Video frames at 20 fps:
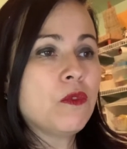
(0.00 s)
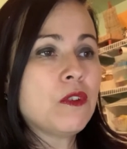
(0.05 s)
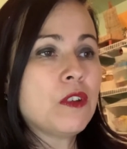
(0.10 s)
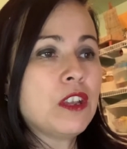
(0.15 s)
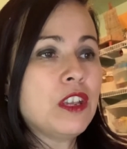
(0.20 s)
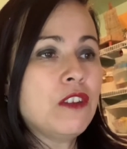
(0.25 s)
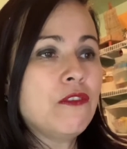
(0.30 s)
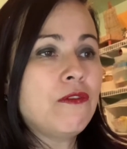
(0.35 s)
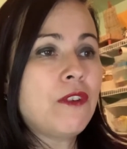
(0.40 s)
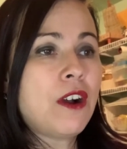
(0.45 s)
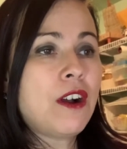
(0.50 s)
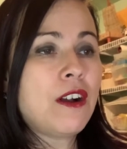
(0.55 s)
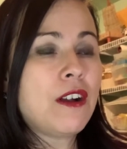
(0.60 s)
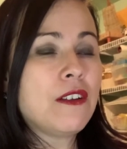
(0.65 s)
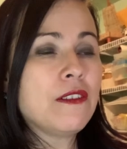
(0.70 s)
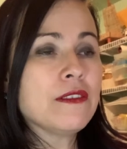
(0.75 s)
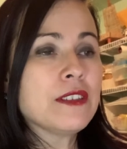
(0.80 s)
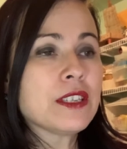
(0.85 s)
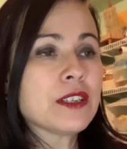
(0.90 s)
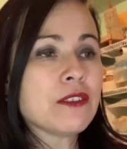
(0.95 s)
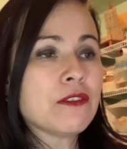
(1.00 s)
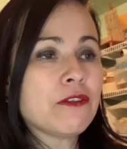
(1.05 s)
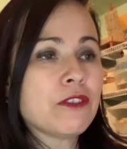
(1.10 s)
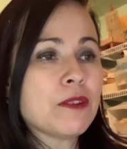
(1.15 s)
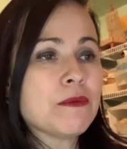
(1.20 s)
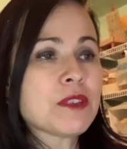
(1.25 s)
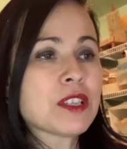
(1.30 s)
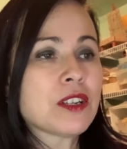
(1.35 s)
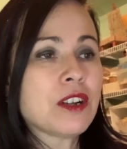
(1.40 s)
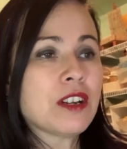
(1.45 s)
evolved
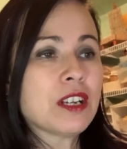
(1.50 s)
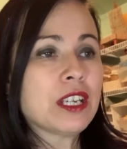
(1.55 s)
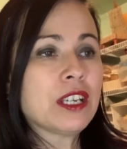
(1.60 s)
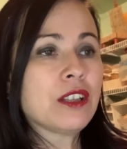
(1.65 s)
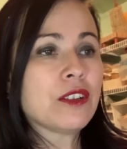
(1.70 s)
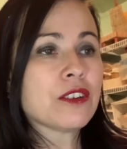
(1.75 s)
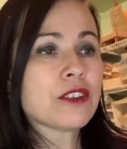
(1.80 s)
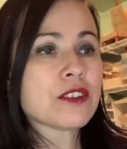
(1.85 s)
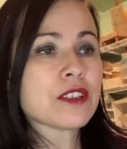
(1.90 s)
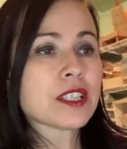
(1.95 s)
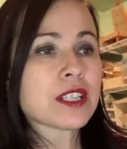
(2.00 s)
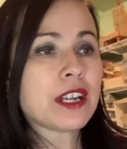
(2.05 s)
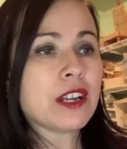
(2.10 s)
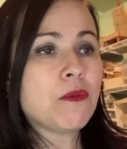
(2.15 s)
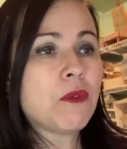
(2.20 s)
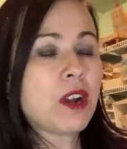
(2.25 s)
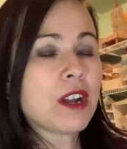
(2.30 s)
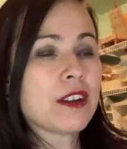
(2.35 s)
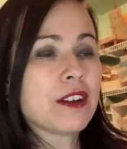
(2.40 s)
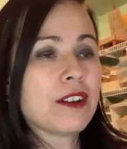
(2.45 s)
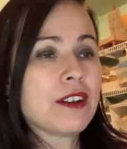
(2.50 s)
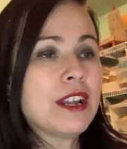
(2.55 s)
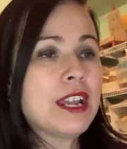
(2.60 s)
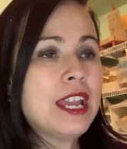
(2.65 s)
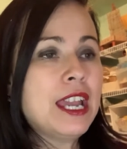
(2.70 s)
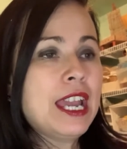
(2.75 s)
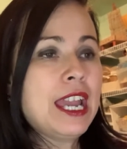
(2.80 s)
from Starkiller to Skywalker.